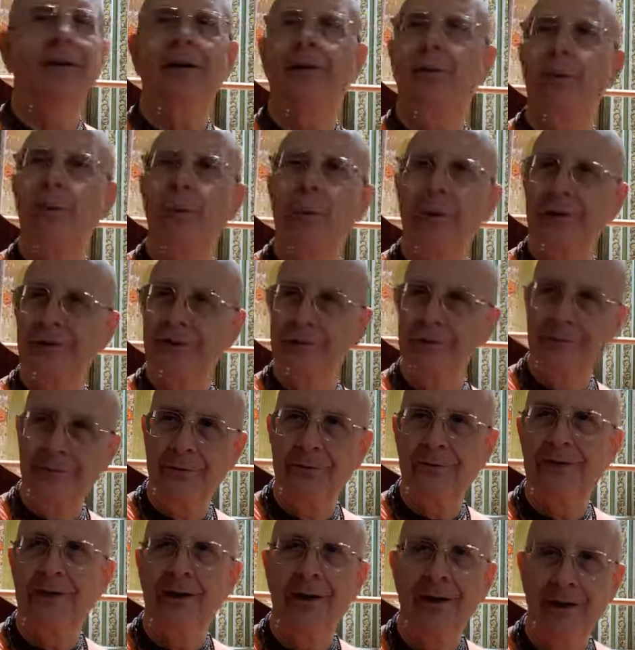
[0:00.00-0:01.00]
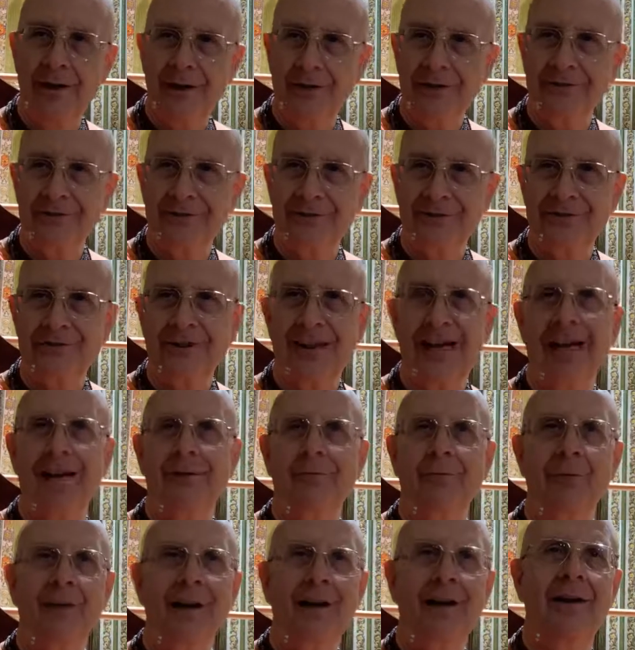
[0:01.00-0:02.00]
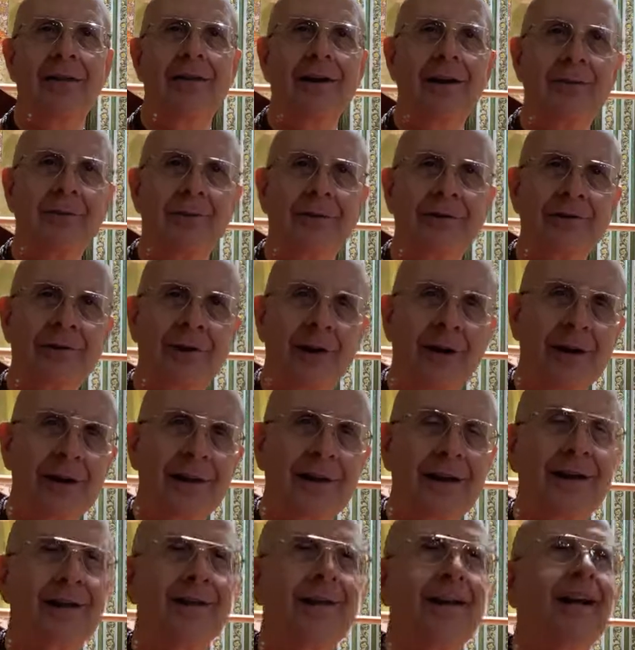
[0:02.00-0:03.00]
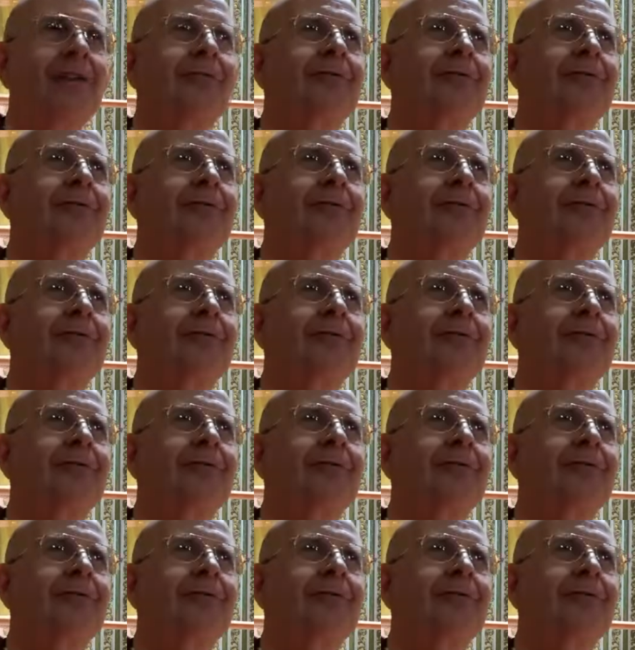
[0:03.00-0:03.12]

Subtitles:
wonderful talks, and while they were talking, that's